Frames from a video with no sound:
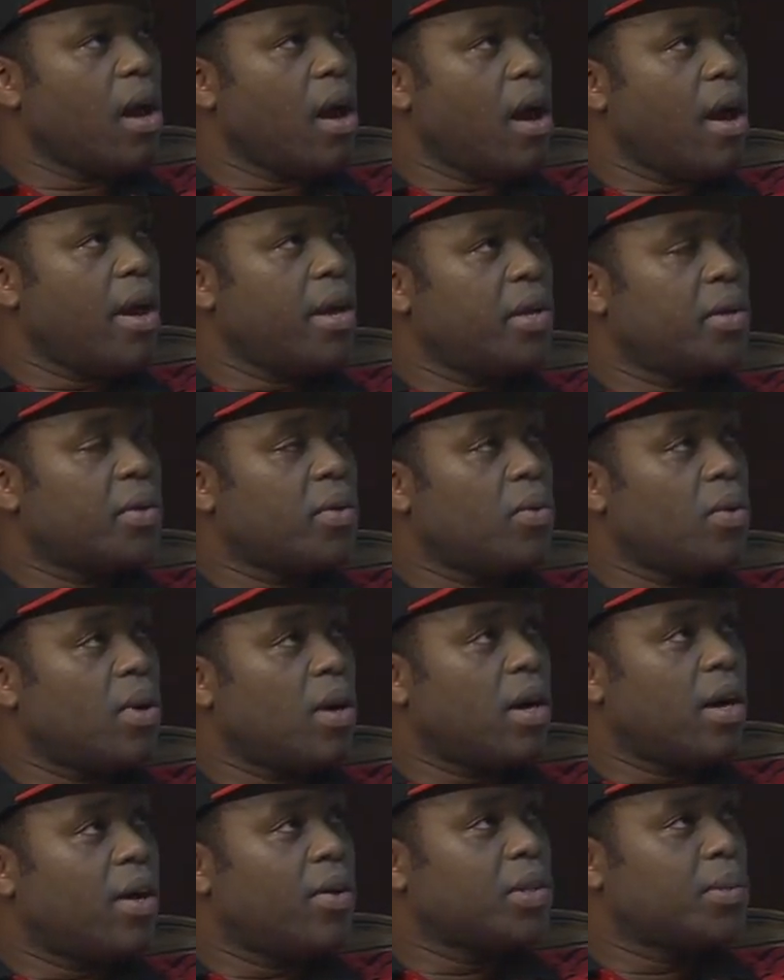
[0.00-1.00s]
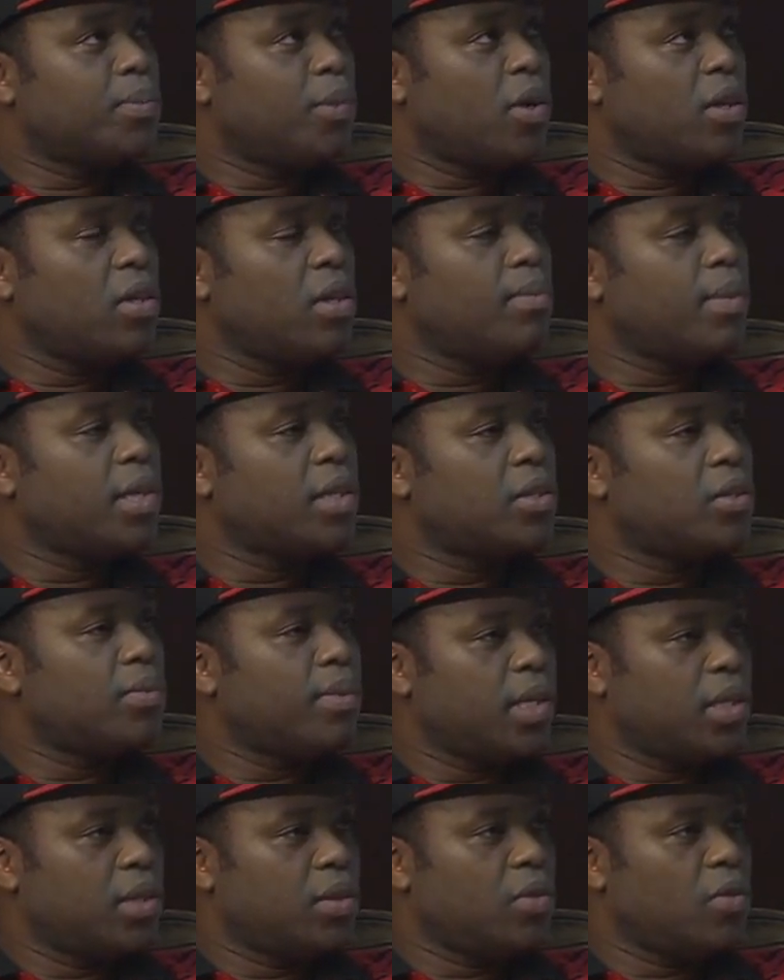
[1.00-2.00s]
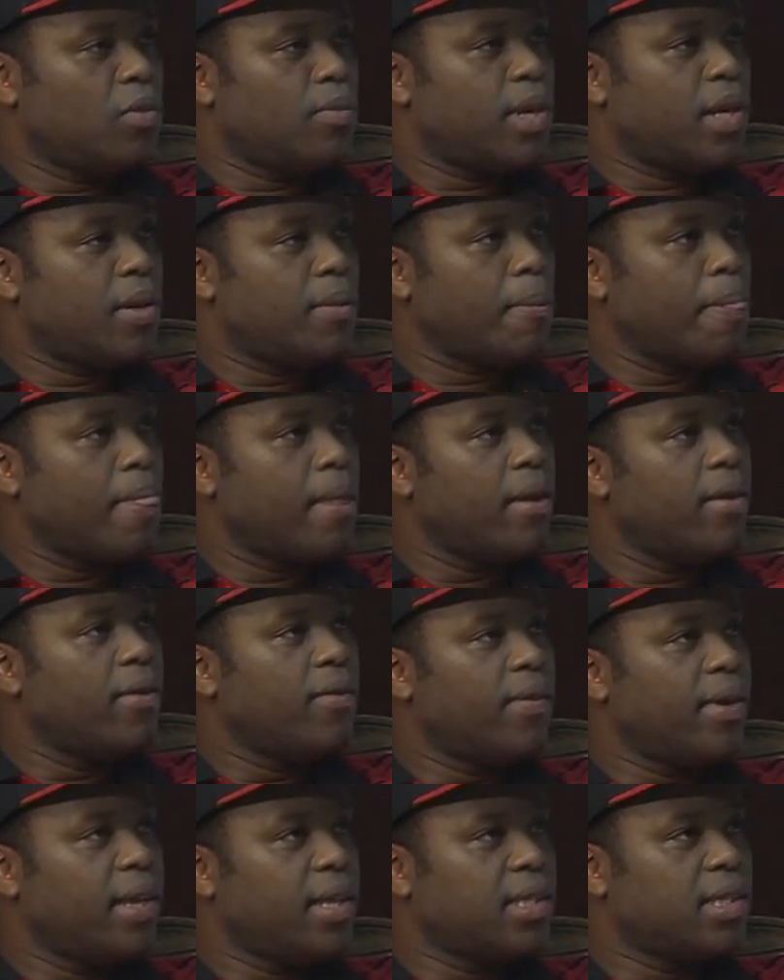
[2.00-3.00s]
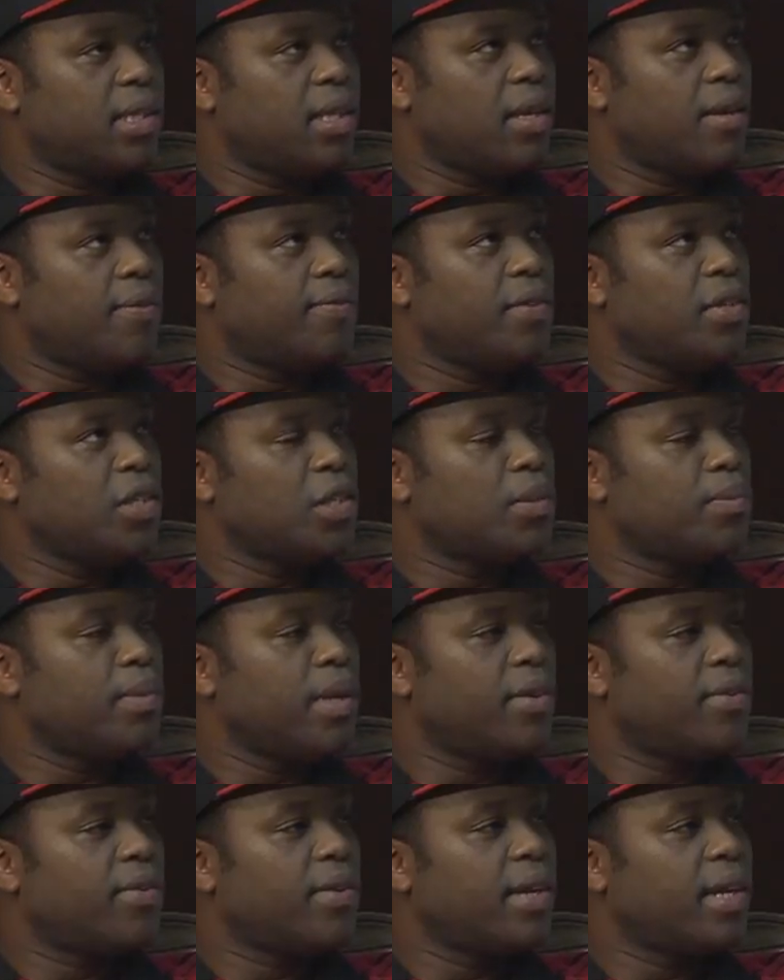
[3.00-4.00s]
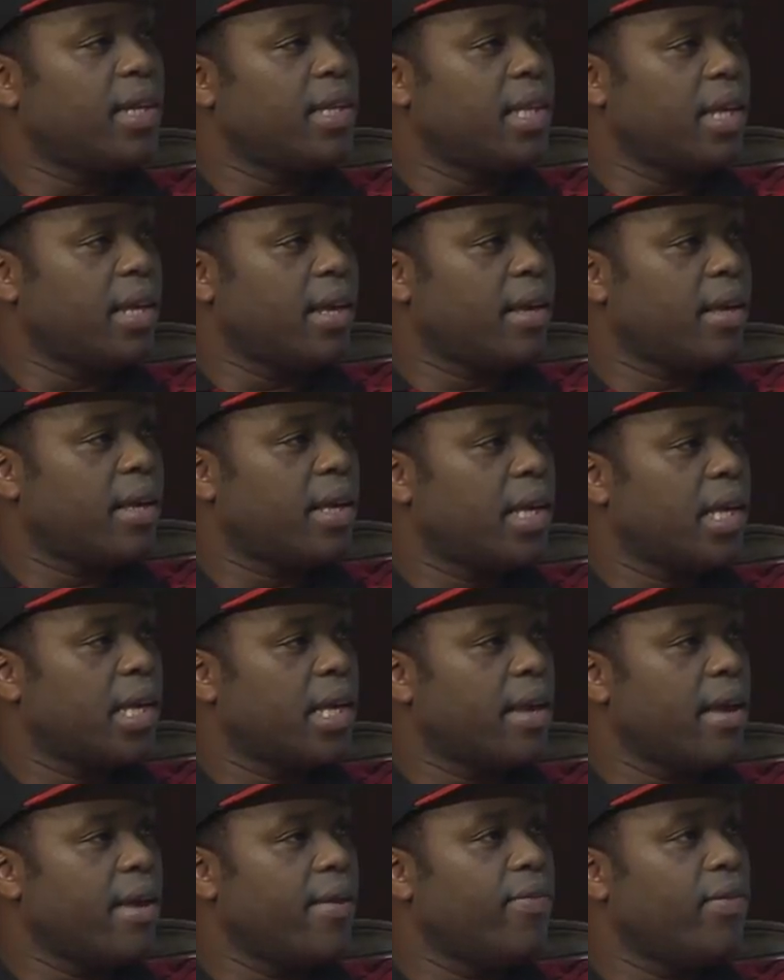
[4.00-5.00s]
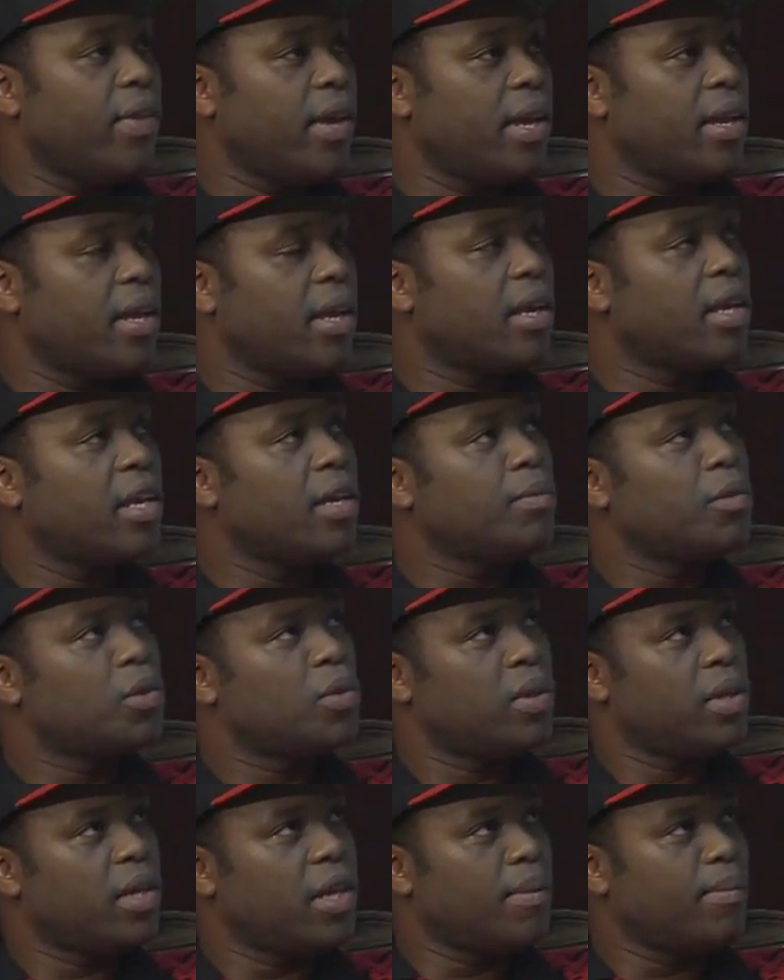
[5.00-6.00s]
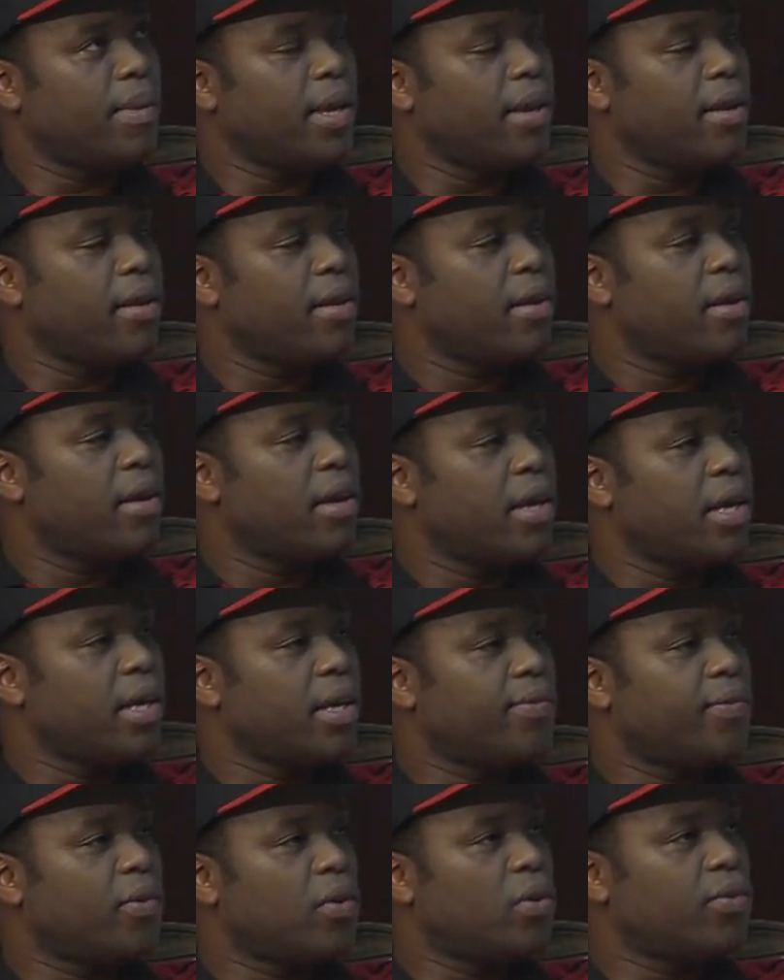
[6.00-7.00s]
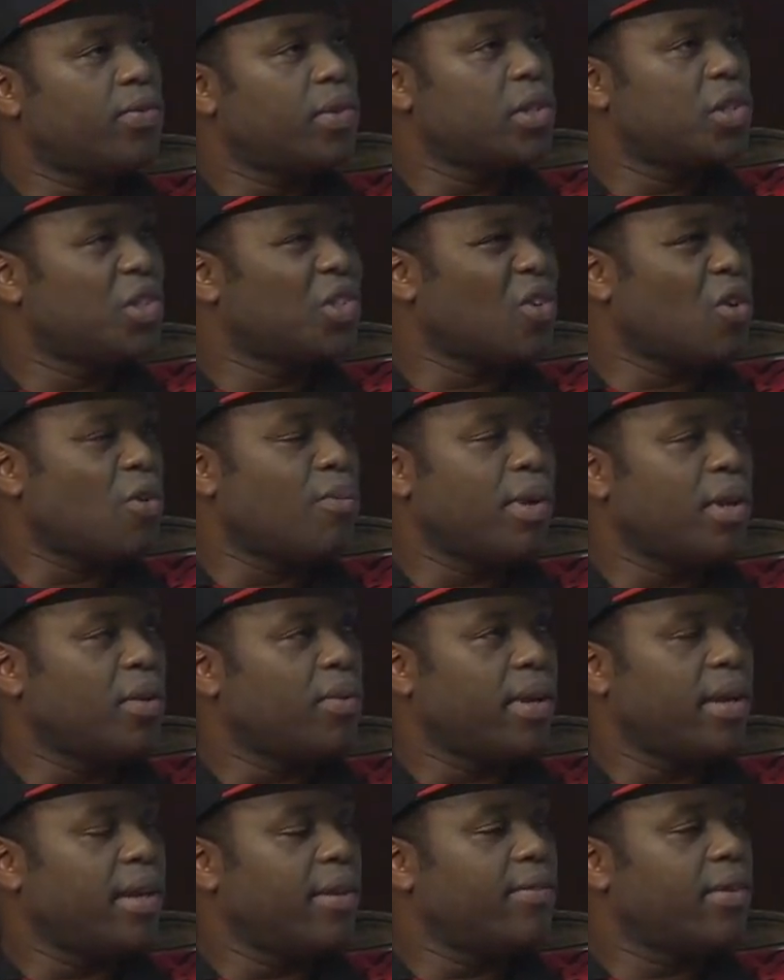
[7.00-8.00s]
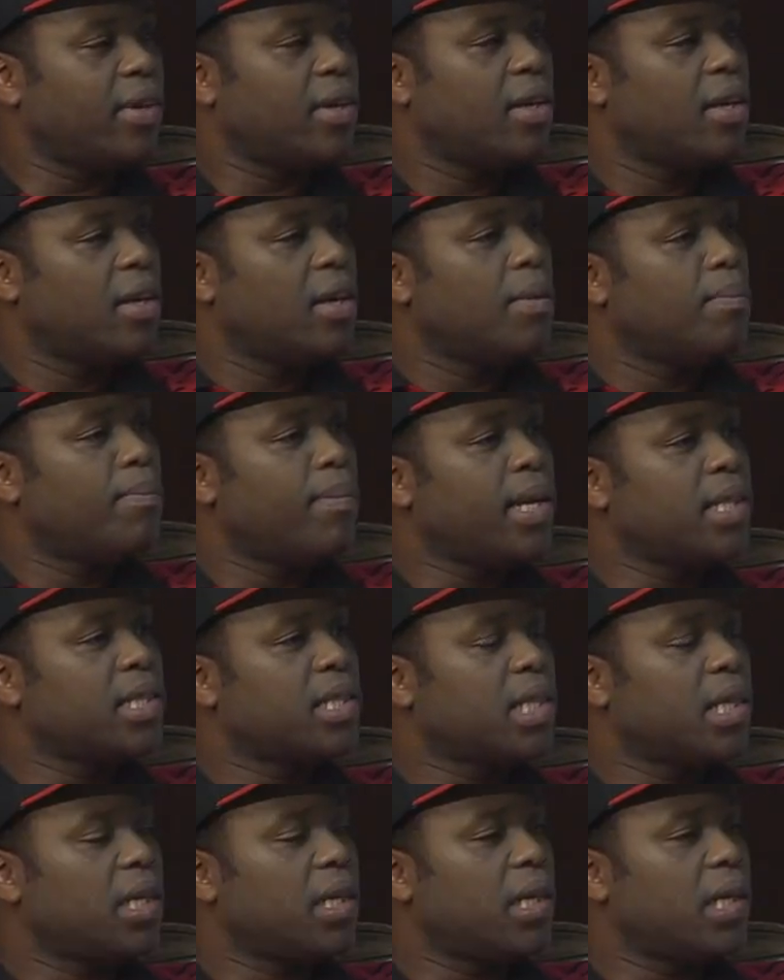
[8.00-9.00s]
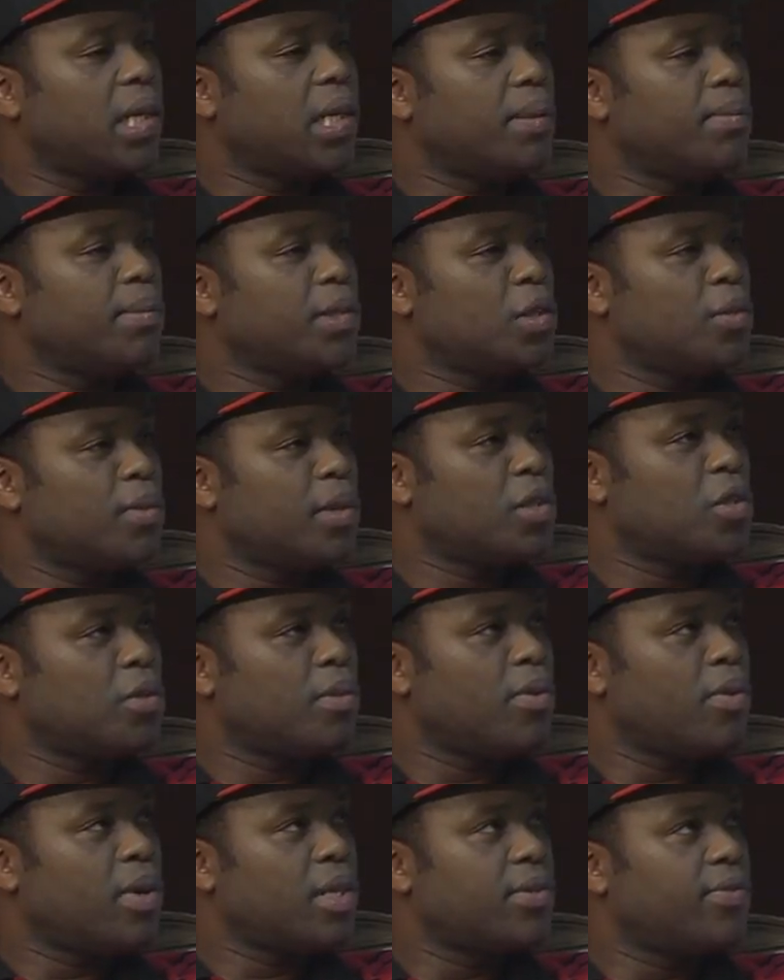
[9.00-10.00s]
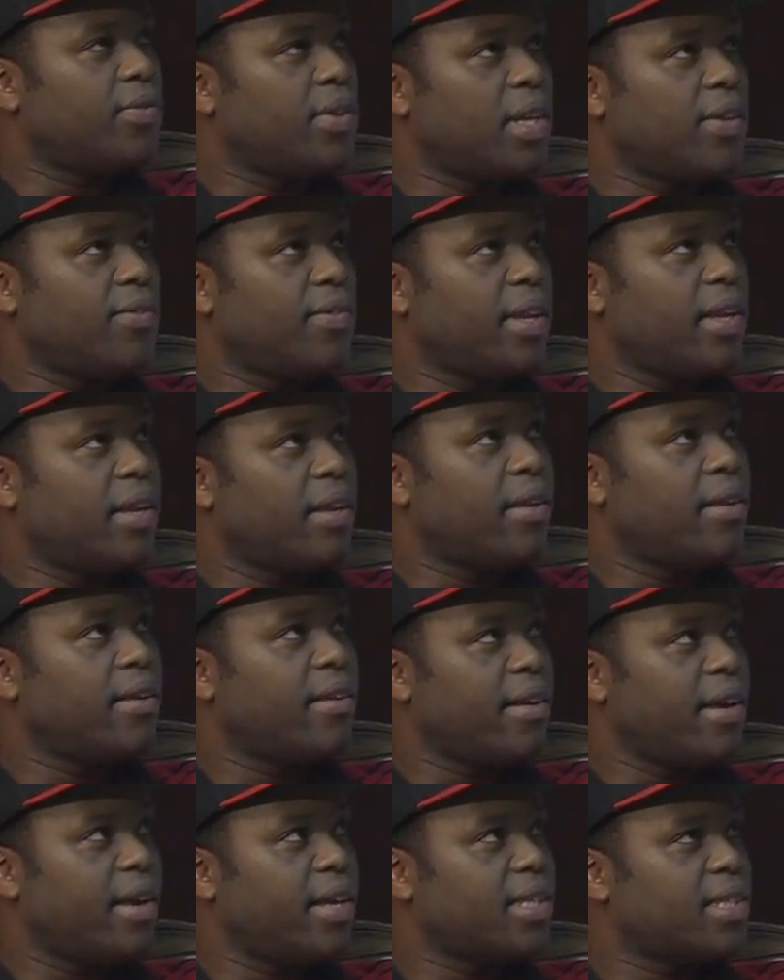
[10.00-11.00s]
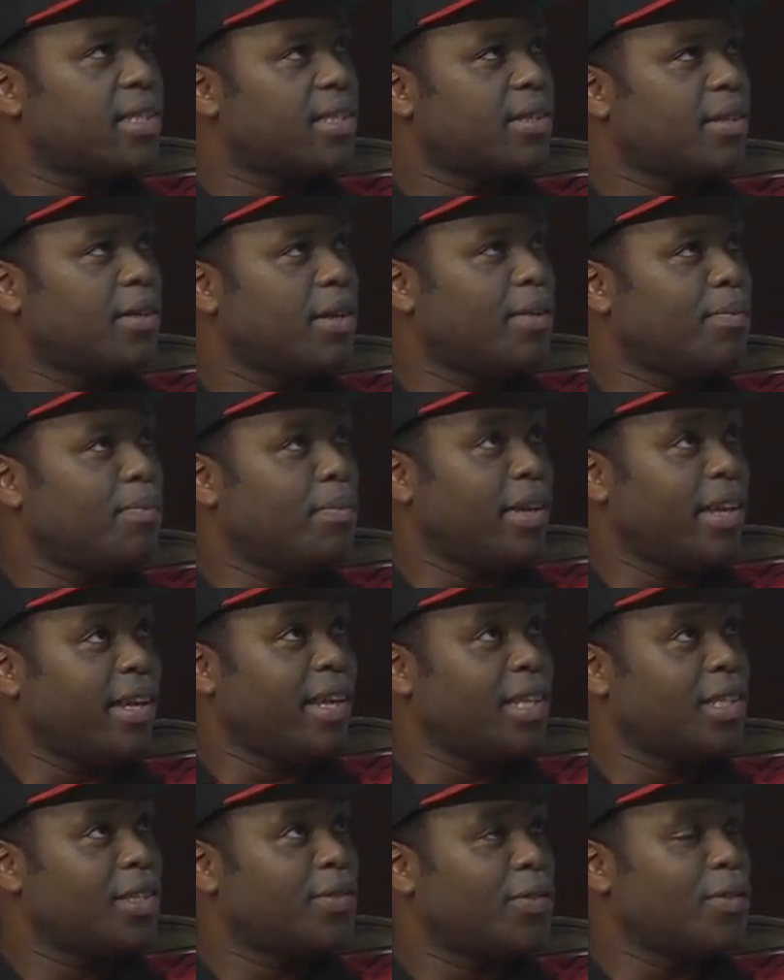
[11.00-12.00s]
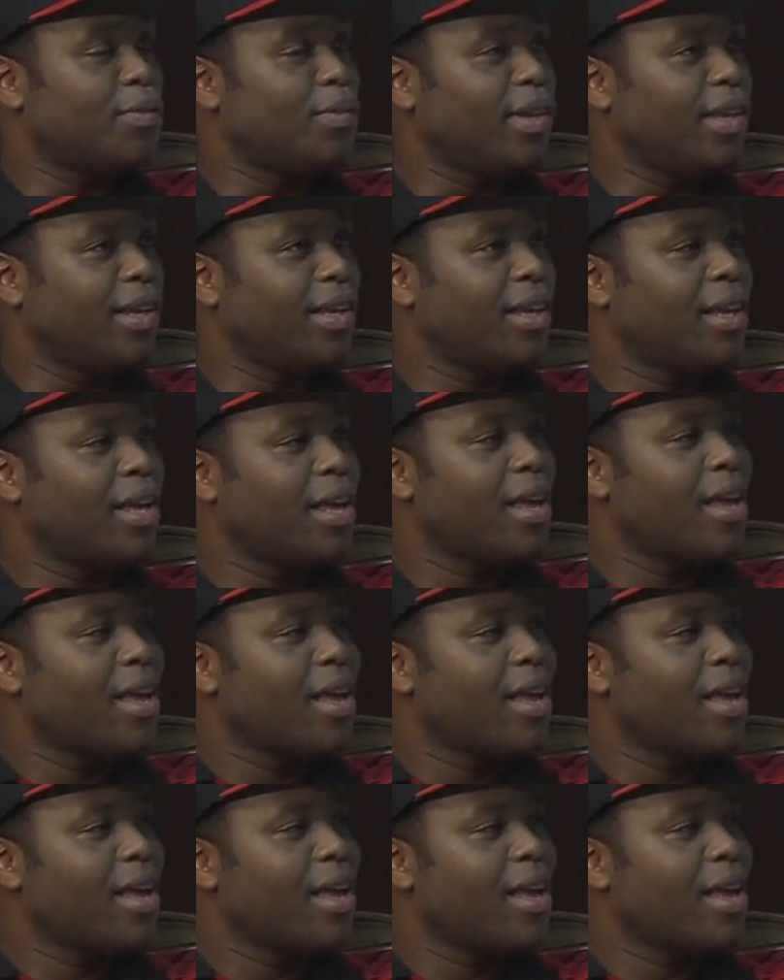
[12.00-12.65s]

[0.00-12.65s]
I was born in Matuba Tuba and raised there. I finished matric there. And then I came to Durban for the job and whatever. But Matuba Tuba was very, very nice place for me.